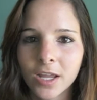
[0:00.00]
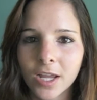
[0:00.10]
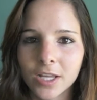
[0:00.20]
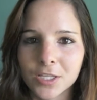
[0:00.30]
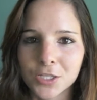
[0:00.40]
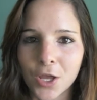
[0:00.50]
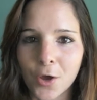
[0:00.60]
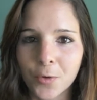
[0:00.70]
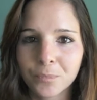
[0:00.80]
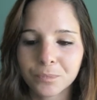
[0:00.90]
and
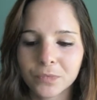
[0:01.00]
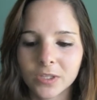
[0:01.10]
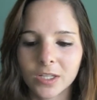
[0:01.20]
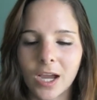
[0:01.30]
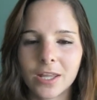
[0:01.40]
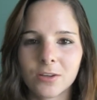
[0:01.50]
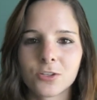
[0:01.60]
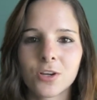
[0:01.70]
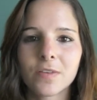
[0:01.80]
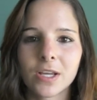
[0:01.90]
so the guy that was
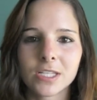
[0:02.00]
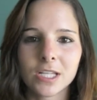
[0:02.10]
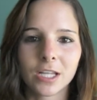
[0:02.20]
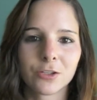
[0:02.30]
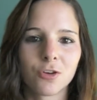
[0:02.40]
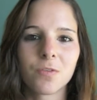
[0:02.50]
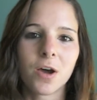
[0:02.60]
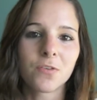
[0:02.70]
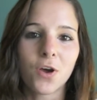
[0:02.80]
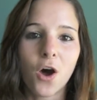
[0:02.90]
driving us, he, like, drove
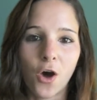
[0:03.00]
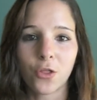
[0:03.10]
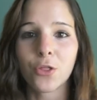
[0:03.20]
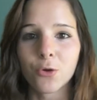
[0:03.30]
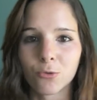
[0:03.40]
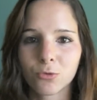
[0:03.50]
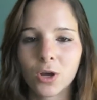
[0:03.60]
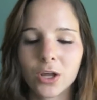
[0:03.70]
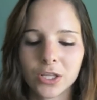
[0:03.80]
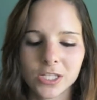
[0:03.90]
off on
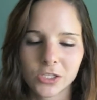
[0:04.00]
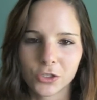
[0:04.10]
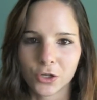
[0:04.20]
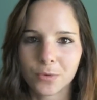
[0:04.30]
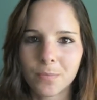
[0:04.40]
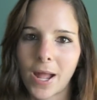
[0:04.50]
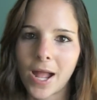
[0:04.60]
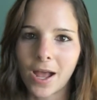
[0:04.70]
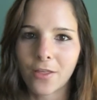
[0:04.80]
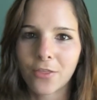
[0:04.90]
this dirt
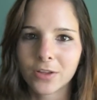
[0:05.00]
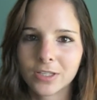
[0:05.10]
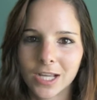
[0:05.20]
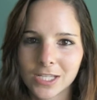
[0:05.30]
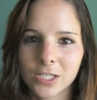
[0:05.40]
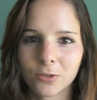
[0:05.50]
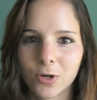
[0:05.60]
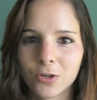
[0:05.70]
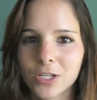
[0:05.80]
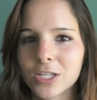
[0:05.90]
path next to the
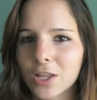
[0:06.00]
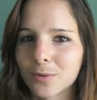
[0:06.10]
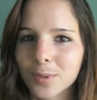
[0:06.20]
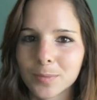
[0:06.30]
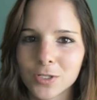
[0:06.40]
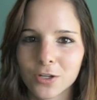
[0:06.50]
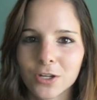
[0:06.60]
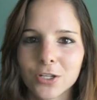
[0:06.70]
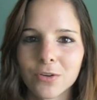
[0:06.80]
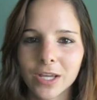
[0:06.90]
road because other people
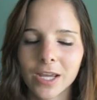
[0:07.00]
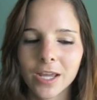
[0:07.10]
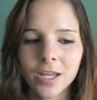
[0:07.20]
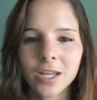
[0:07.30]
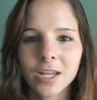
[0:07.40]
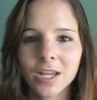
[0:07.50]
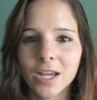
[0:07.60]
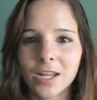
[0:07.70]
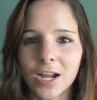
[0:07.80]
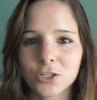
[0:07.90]
started doing it.
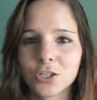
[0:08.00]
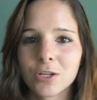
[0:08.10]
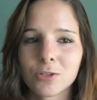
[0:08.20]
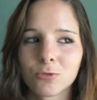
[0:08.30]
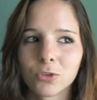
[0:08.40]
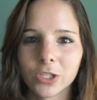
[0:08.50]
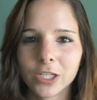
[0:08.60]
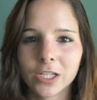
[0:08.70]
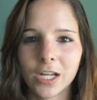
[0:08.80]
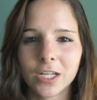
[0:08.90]
And actually, it was a really
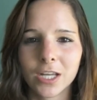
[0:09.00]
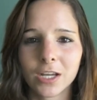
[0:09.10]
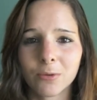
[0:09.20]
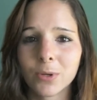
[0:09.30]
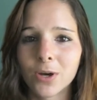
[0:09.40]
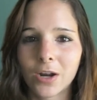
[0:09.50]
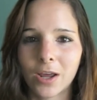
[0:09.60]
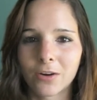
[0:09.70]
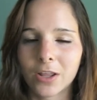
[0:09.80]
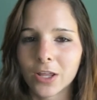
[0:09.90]
good idea. We got
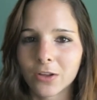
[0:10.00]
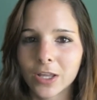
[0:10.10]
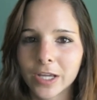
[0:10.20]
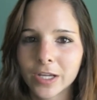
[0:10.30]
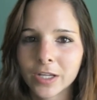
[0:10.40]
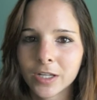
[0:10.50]
out of there, like,